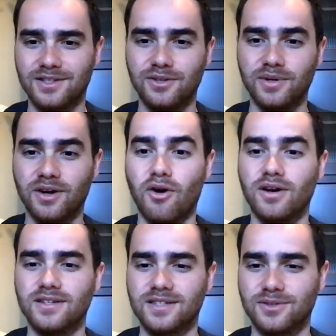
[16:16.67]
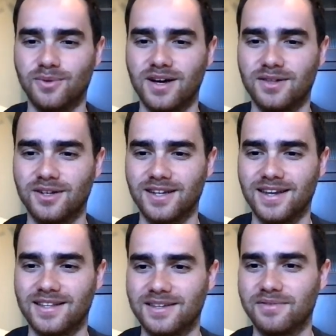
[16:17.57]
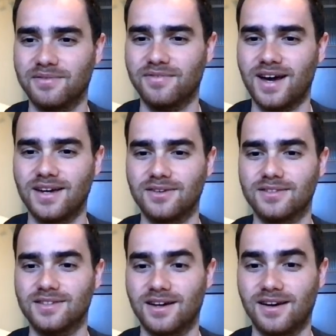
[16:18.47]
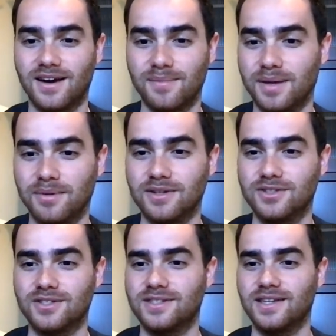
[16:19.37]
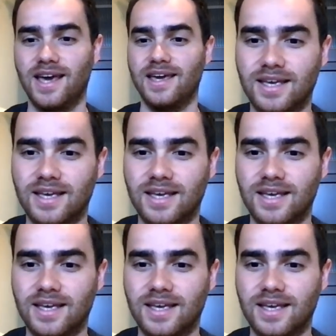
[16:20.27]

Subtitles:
Doing audits as well, looking at different files, I'm able to just see, hey,